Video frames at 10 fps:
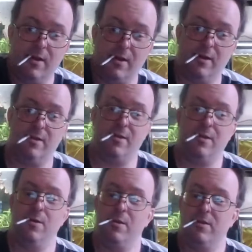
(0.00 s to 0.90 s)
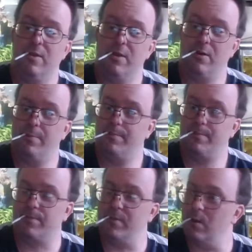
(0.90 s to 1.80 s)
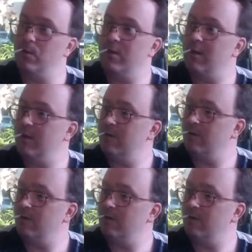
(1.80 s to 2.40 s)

And the only game